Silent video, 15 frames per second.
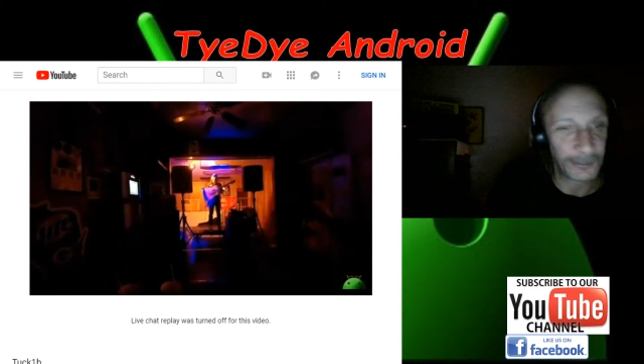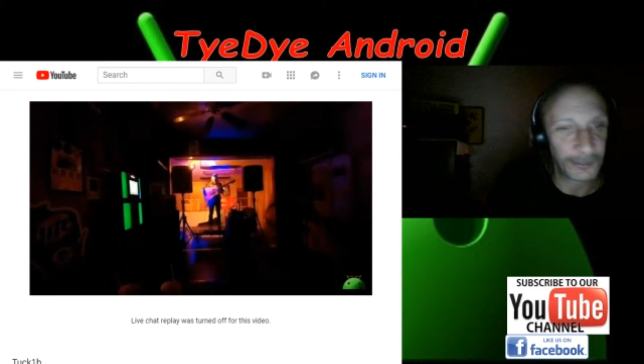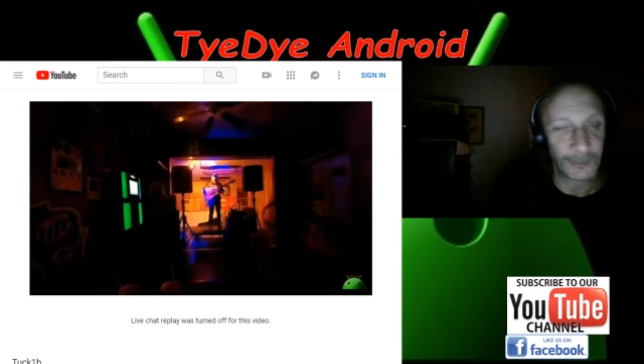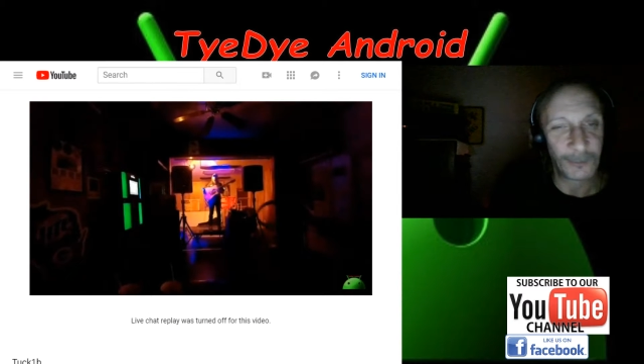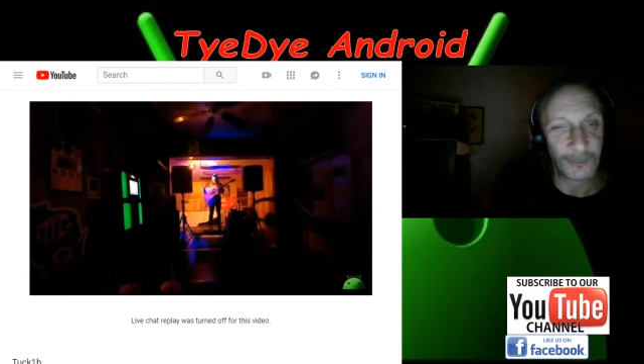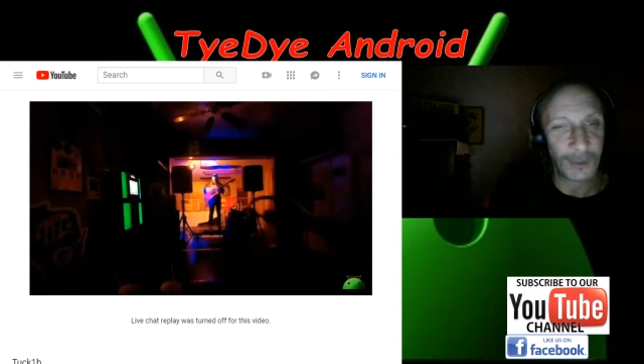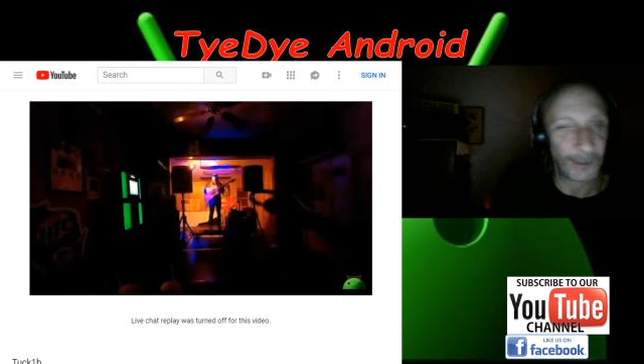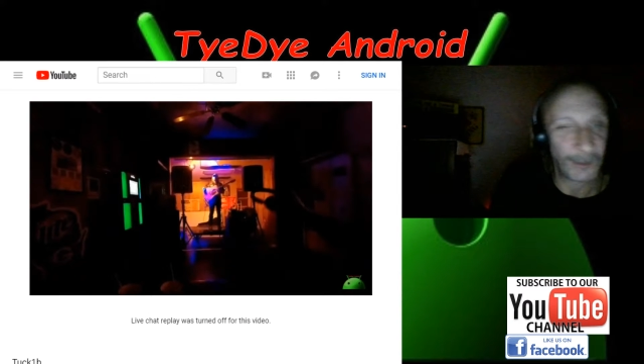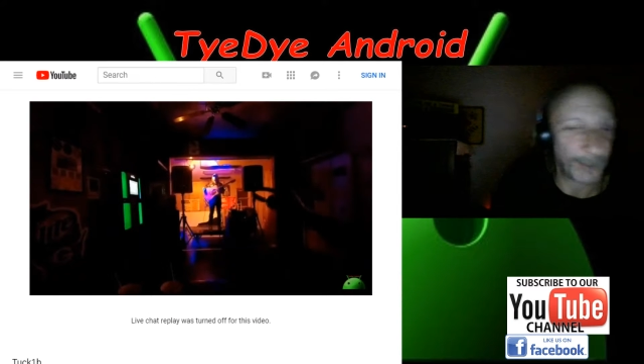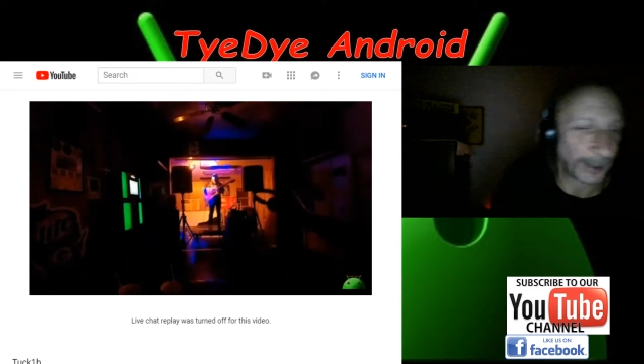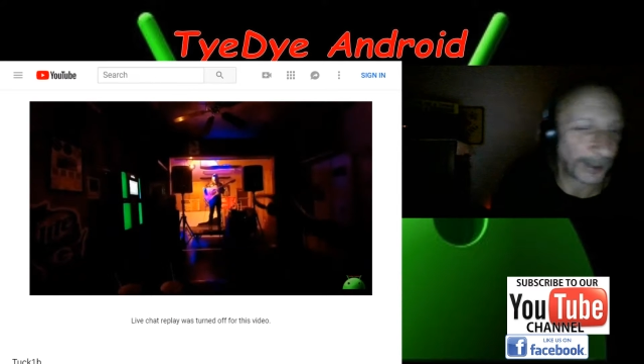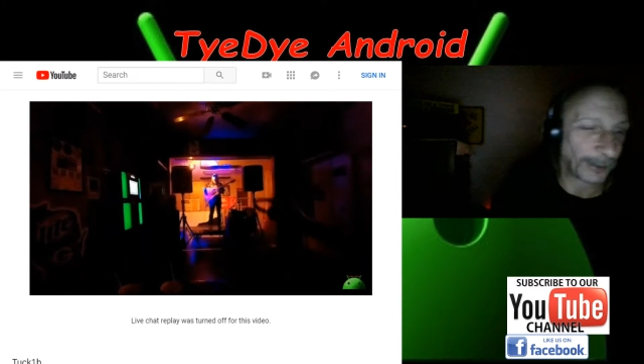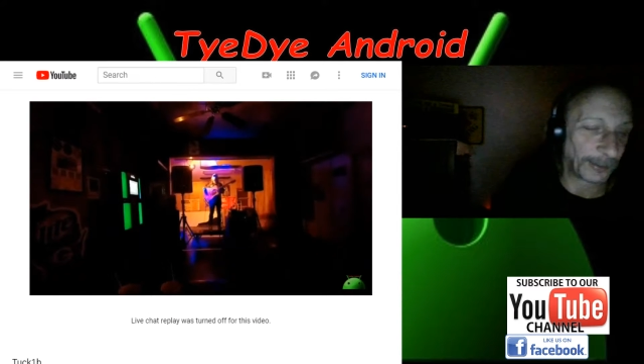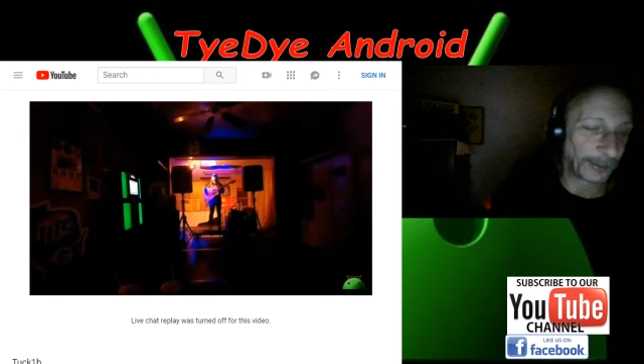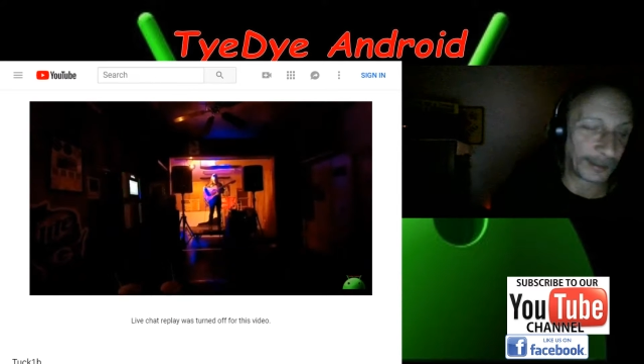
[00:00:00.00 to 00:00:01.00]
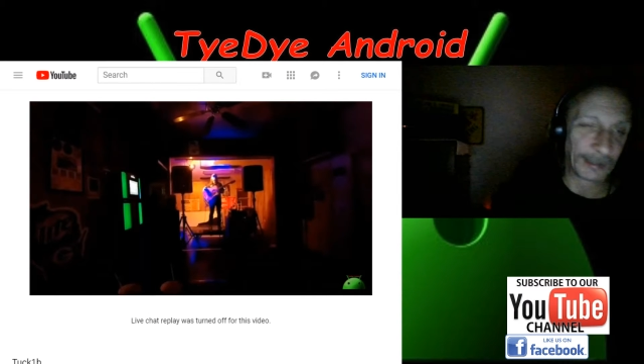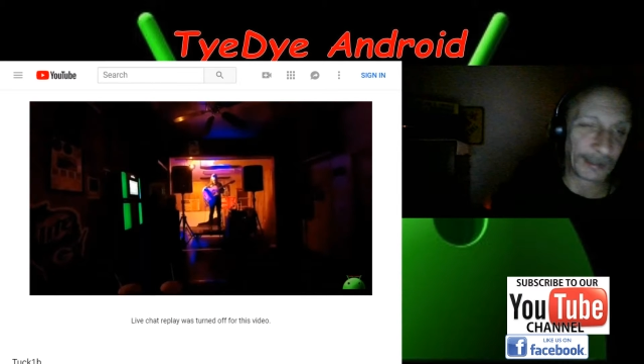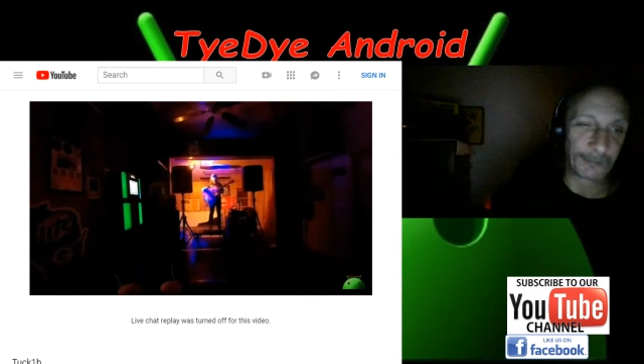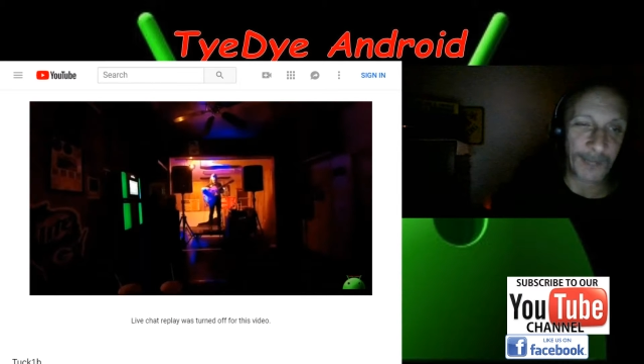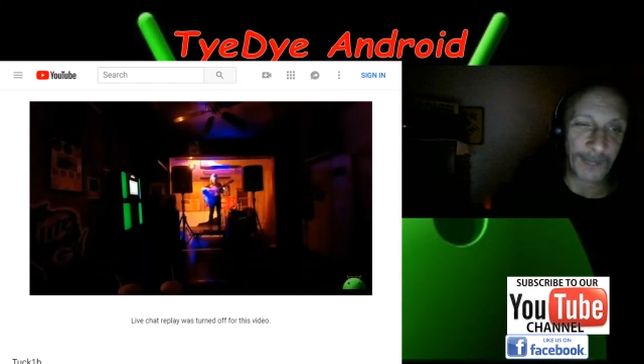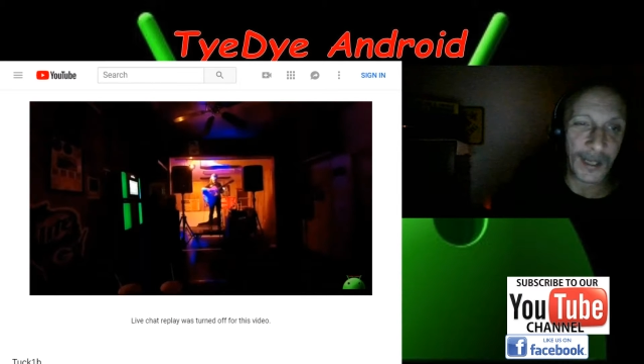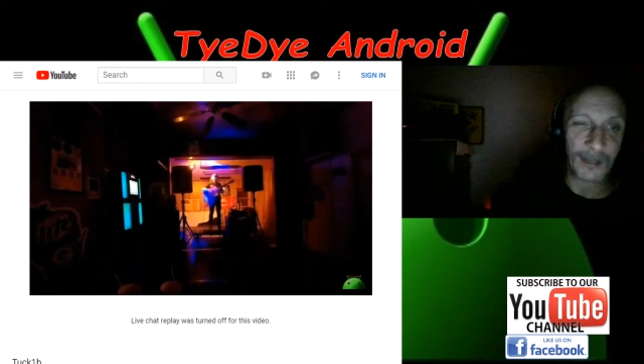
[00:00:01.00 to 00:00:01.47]
oh well, I'm not going to get
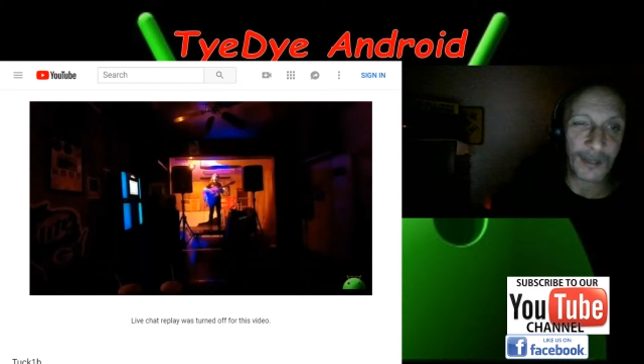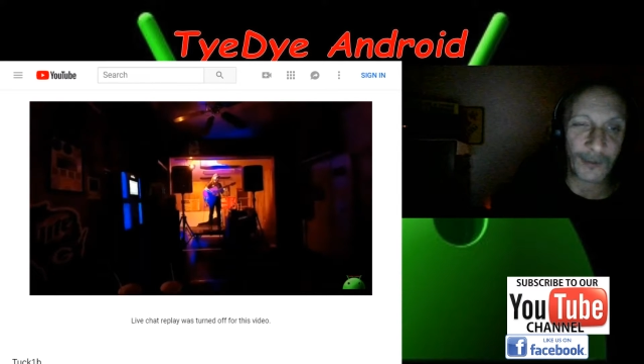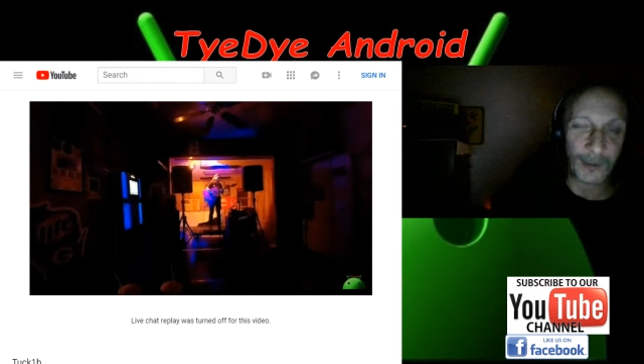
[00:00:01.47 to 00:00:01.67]
mad or